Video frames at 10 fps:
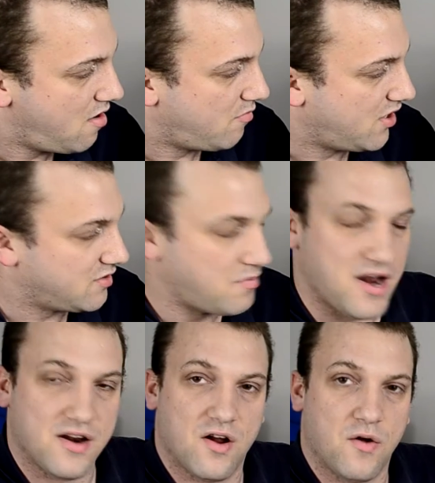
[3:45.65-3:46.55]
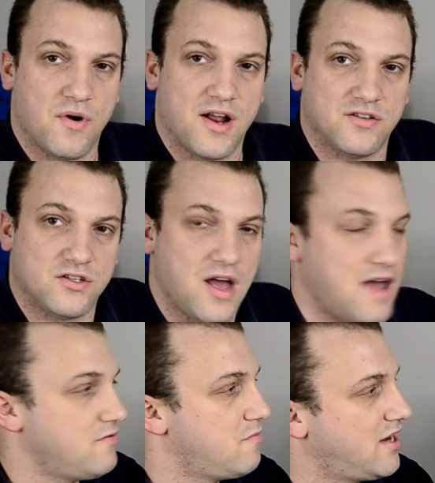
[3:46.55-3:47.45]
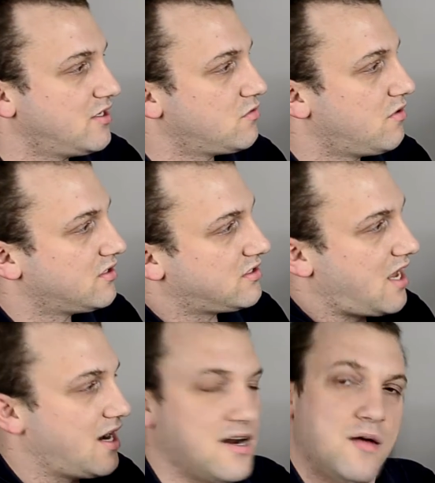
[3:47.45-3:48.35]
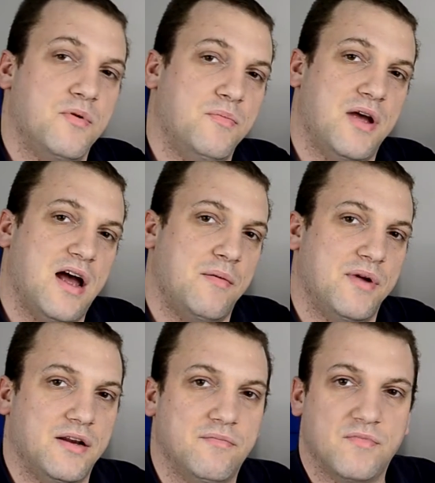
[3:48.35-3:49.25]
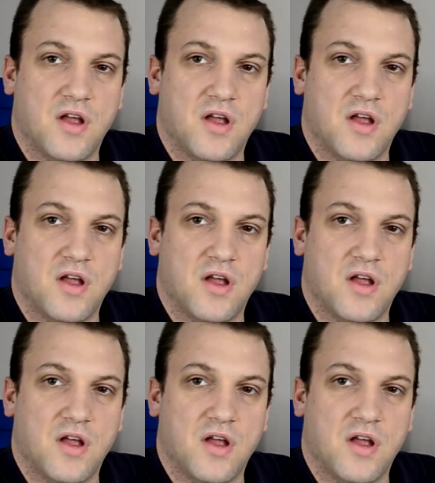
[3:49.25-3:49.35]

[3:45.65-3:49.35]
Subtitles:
but depending on what else you have, you may just want to slide it up a bit. I mean,